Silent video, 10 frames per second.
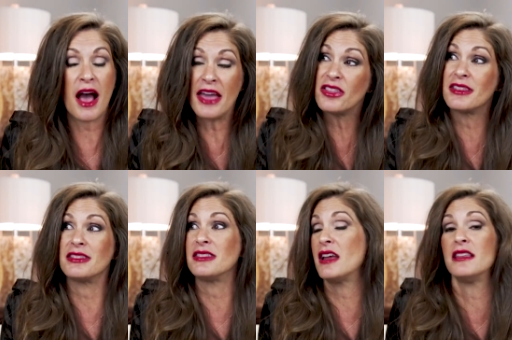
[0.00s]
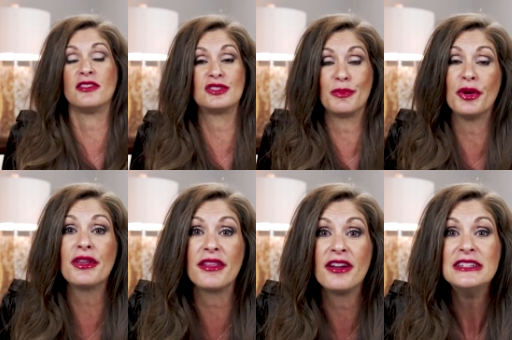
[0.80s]
I think there's a
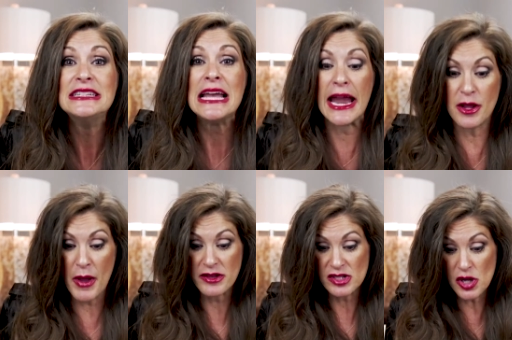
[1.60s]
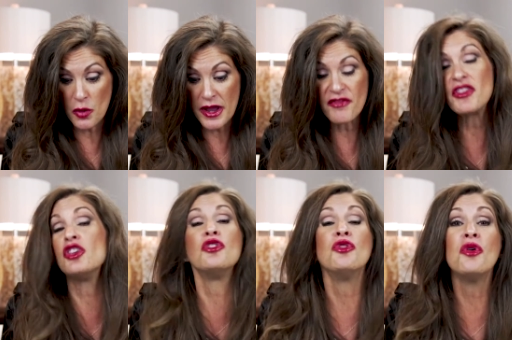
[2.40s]
book in there. Anyway, so if
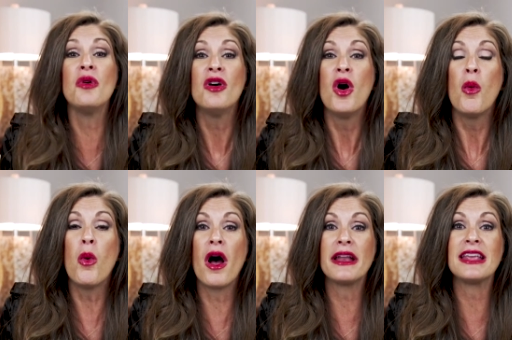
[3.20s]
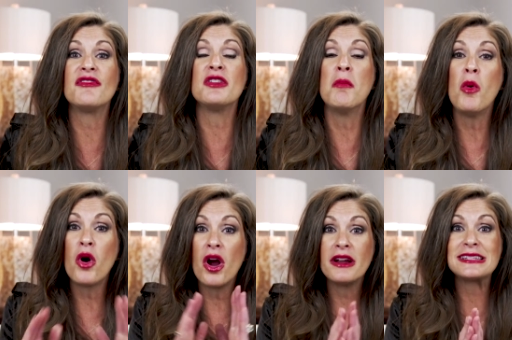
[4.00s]
you want even
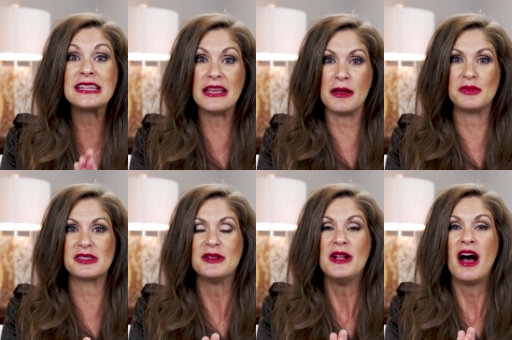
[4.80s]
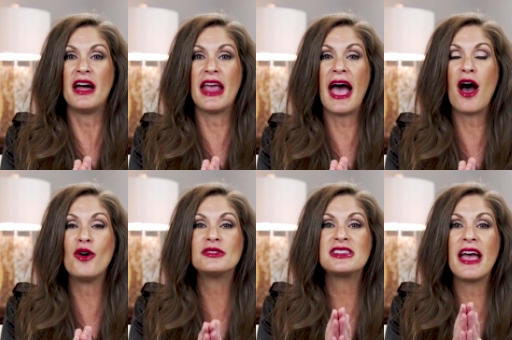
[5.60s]
more tips on
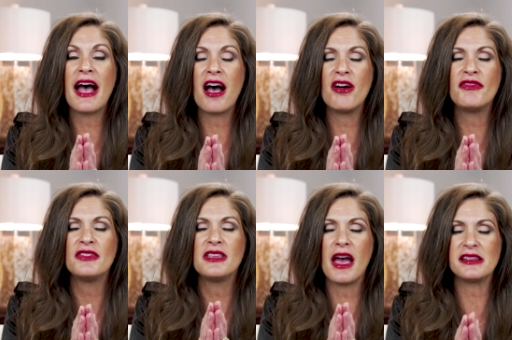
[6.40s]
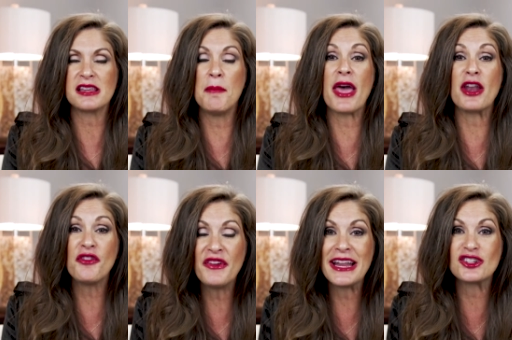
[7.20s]
how to have, yes, a
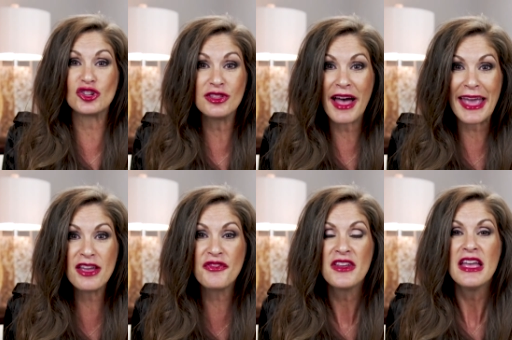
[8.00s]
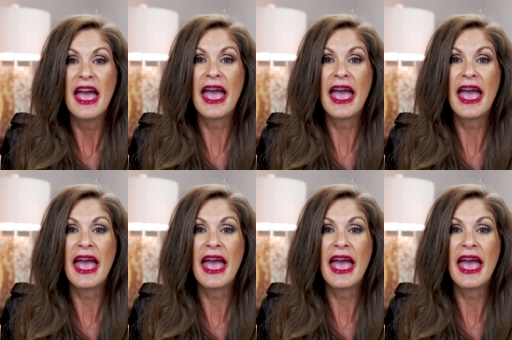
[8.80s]
better financial life